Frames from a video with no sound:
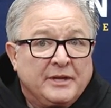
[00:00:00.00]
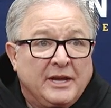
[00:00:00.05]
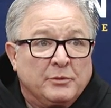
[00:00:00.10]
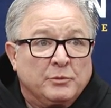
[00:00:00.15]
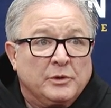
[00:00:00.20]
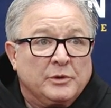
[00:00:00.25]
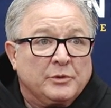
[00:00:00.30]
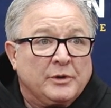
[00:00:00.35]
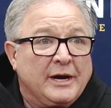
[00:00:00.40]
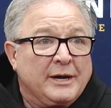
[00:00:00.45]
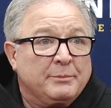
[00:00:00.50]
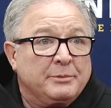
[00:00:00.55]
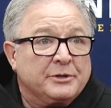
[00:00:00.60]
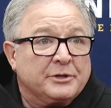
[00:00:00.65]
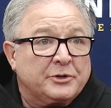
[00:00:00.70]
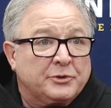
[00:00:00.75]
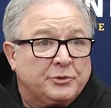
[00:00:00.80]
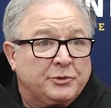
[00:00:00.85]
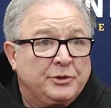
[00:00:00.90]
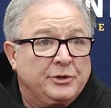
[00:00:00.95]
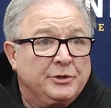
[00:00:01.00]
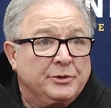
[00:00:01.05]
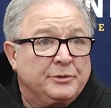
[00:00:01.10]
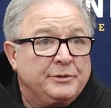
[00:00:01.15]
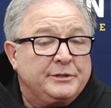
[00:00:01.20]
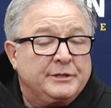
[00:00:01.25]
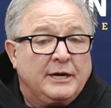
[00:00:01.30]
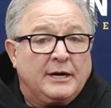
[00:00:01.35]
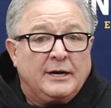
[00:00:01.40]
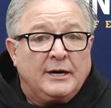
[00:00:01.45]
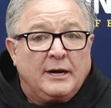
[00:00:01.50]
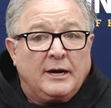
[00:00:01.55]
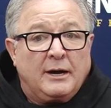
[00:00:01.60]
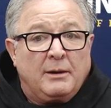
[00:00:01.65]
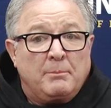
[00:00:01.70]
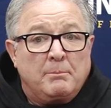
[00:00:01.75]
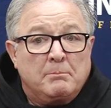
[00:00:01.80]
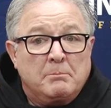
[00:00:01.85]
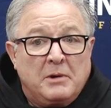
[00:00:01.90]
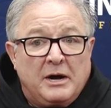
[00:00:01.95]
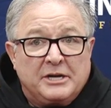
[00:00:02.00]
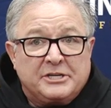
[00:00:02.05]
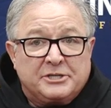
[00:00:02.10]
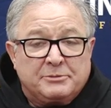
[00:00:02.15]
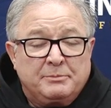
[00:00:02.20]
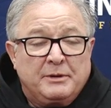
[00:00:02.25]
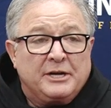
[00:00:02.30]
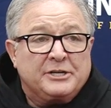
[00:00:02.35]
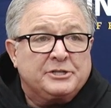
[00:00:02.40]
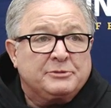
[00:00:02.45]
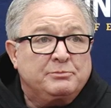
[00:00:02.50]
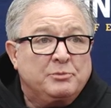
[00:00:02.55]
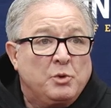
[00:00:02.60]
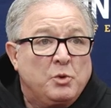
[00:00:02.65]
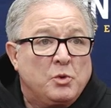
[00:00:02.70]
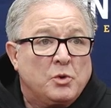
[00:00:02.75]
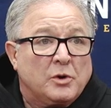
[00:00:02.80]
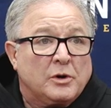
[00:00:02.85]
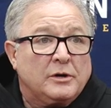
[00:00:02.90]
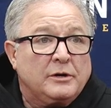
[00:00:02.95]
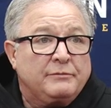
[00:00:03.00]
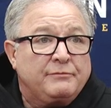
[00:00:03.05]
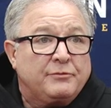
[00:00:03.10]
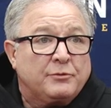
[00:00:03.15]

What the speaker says: and we were able to recruit much more